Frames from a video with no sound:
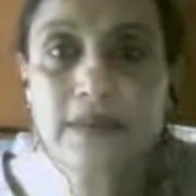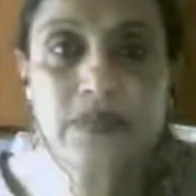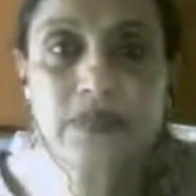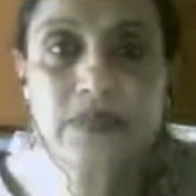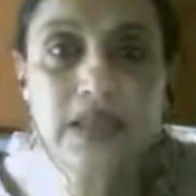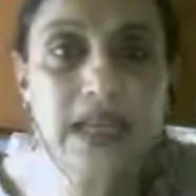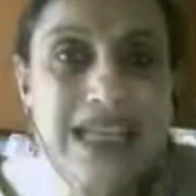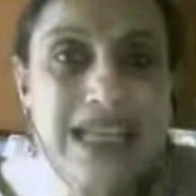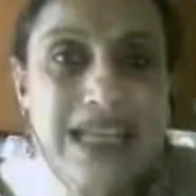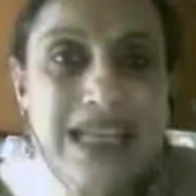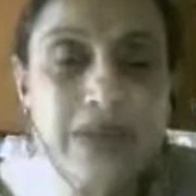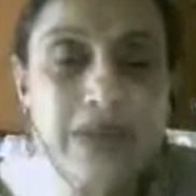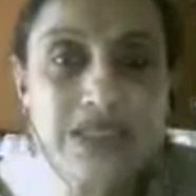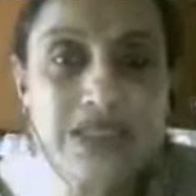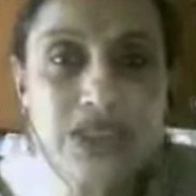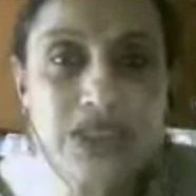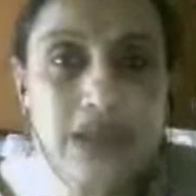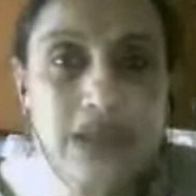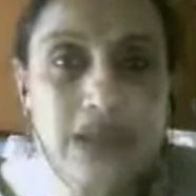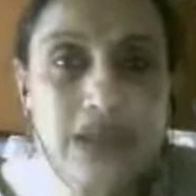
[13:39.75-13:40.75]
any
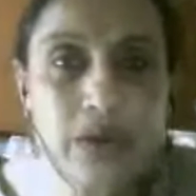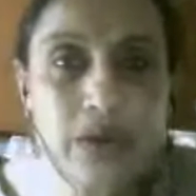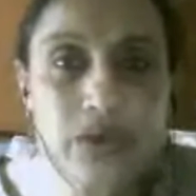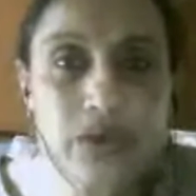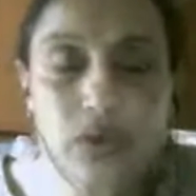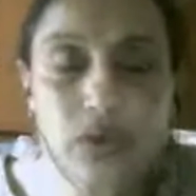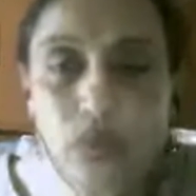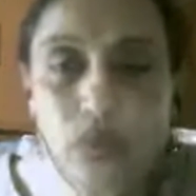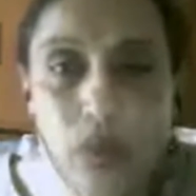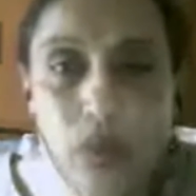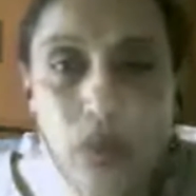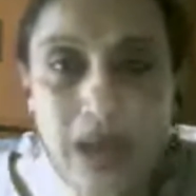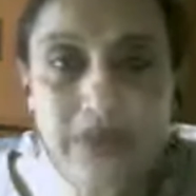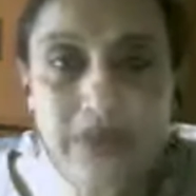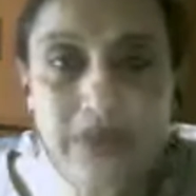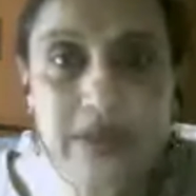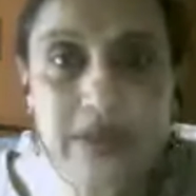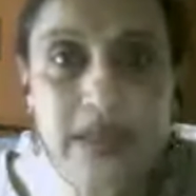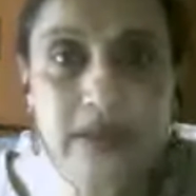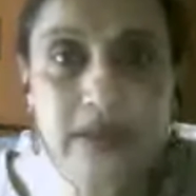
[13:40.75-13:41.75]
question about why
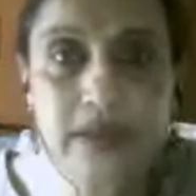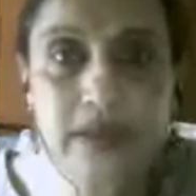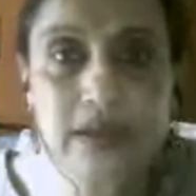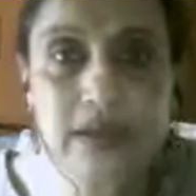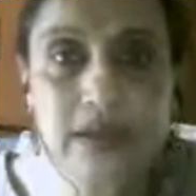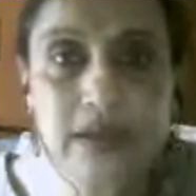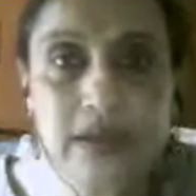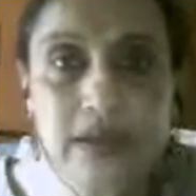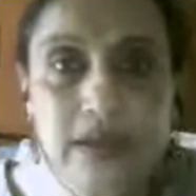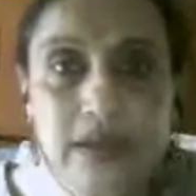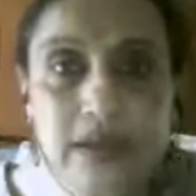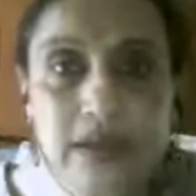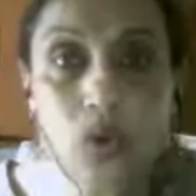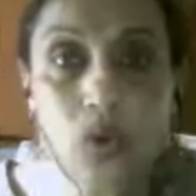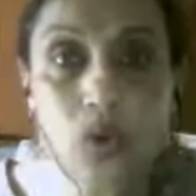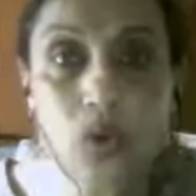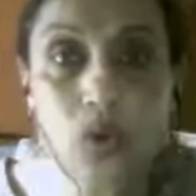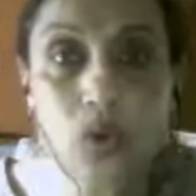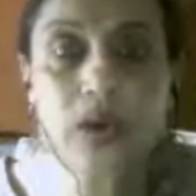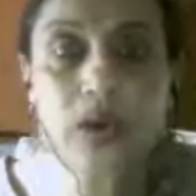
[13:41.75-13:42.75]
we did it,
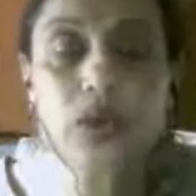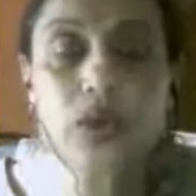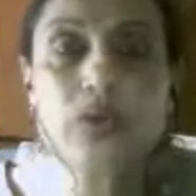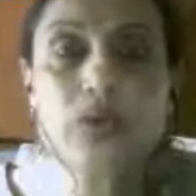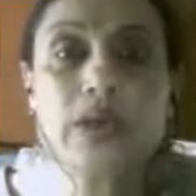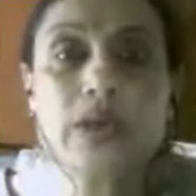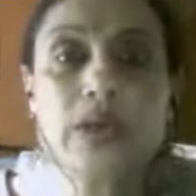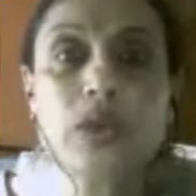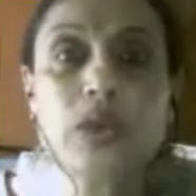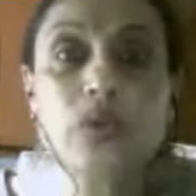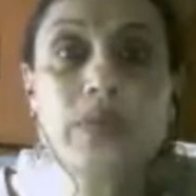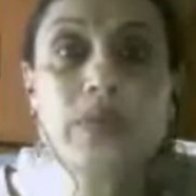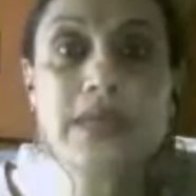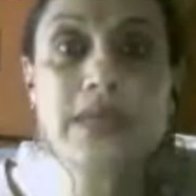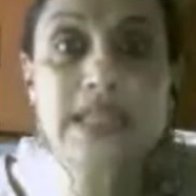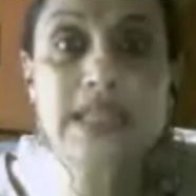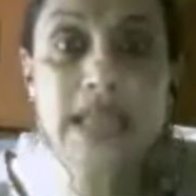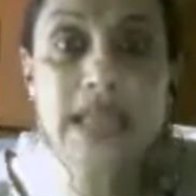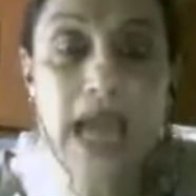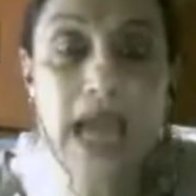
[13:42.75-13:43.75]
or you were too
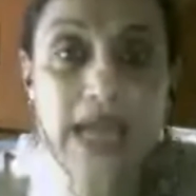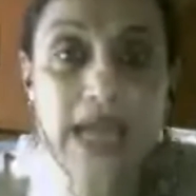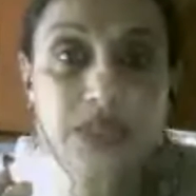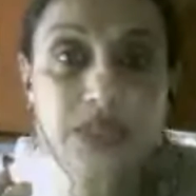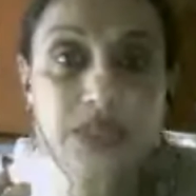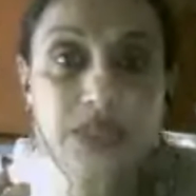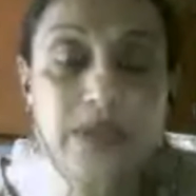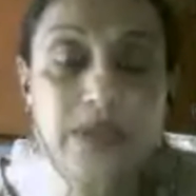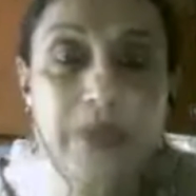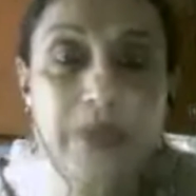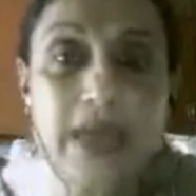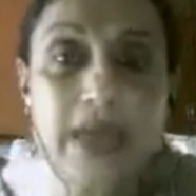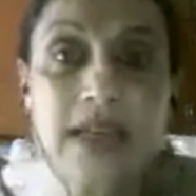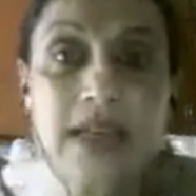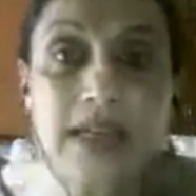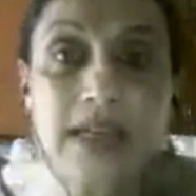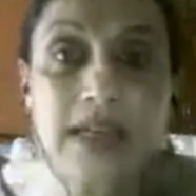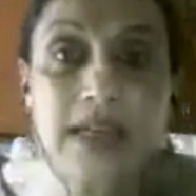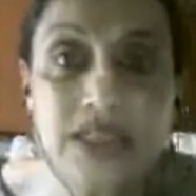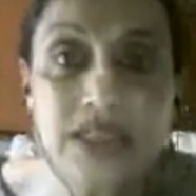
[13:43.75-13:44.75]
busy actually
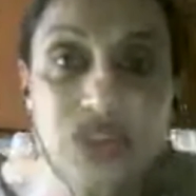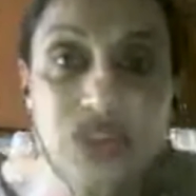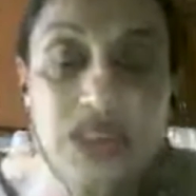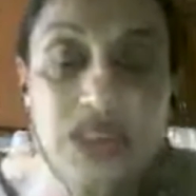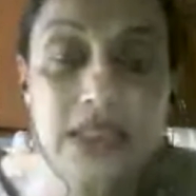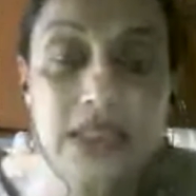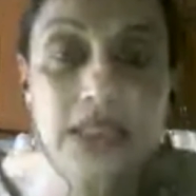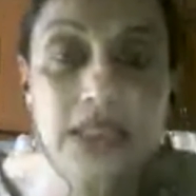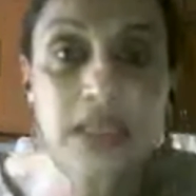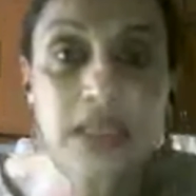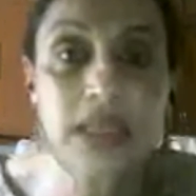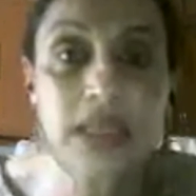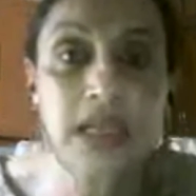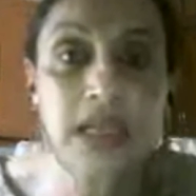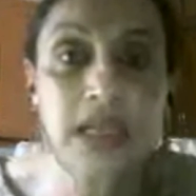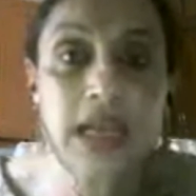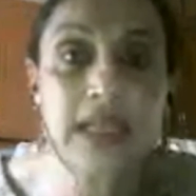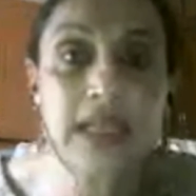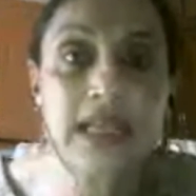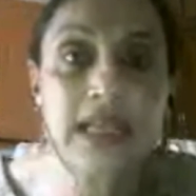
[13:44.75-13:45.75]
paying attention
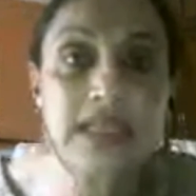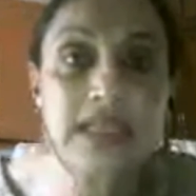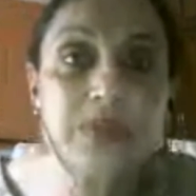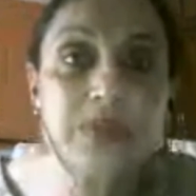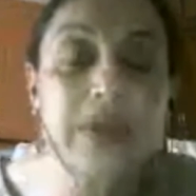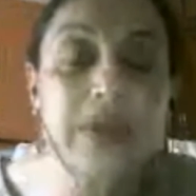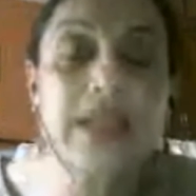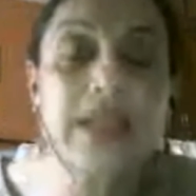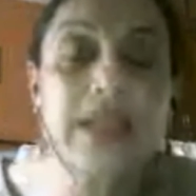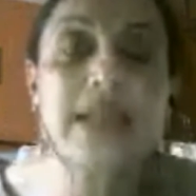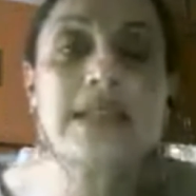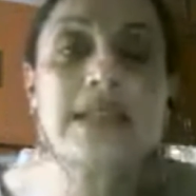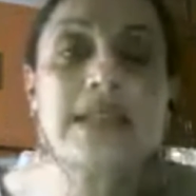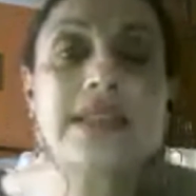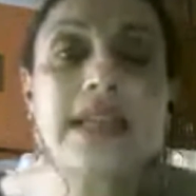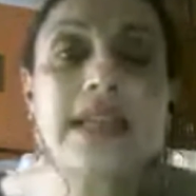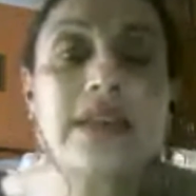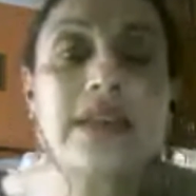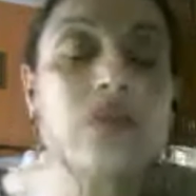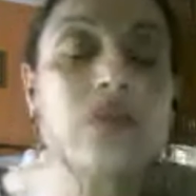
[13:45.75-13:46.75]
and
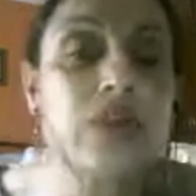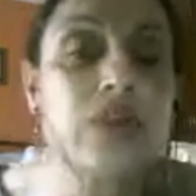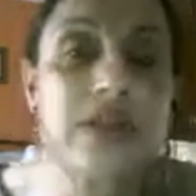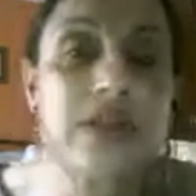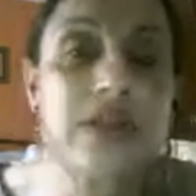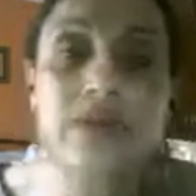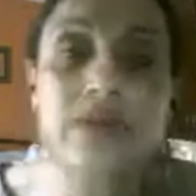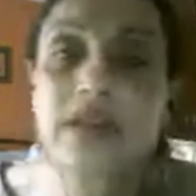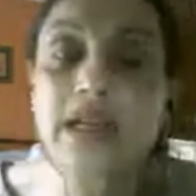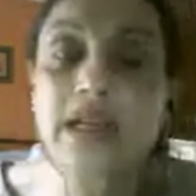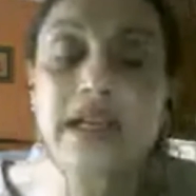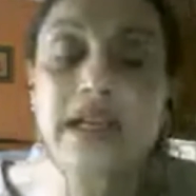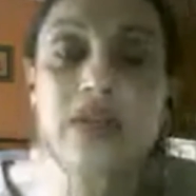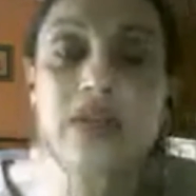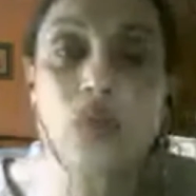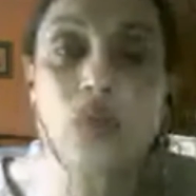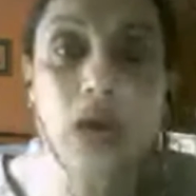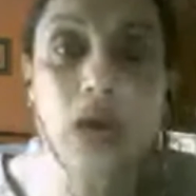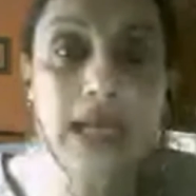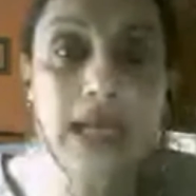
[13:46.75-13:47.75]
experiencing whatever it
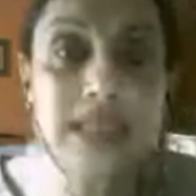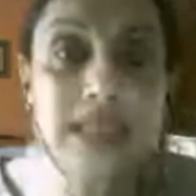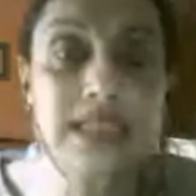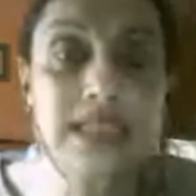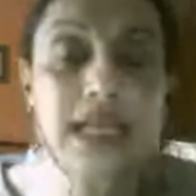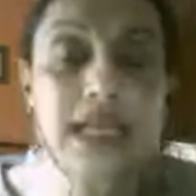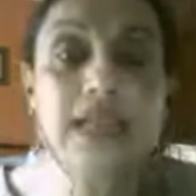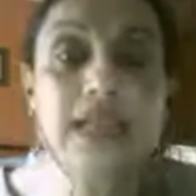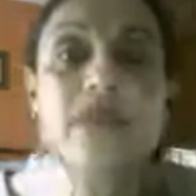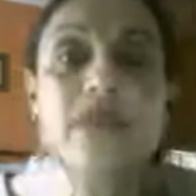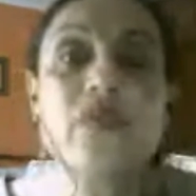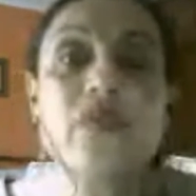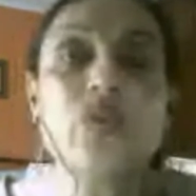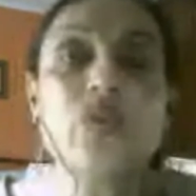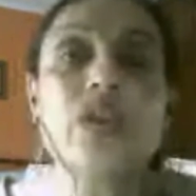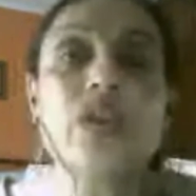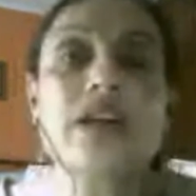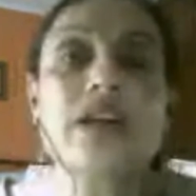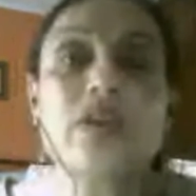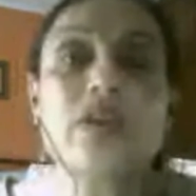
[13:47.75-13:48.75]
was in a
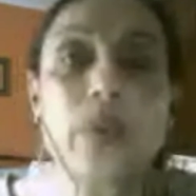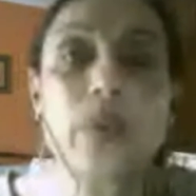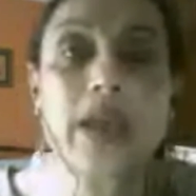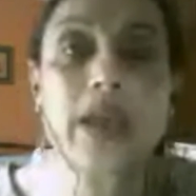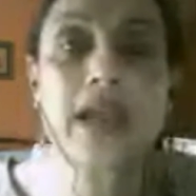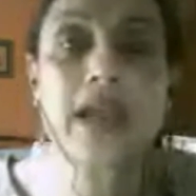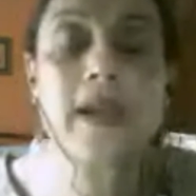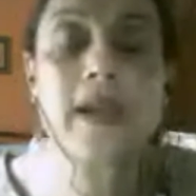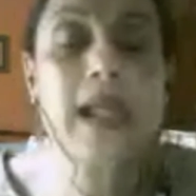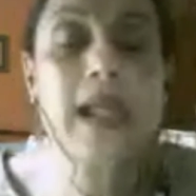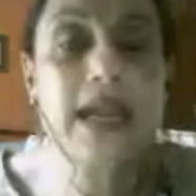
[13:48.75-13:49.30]
fuller way?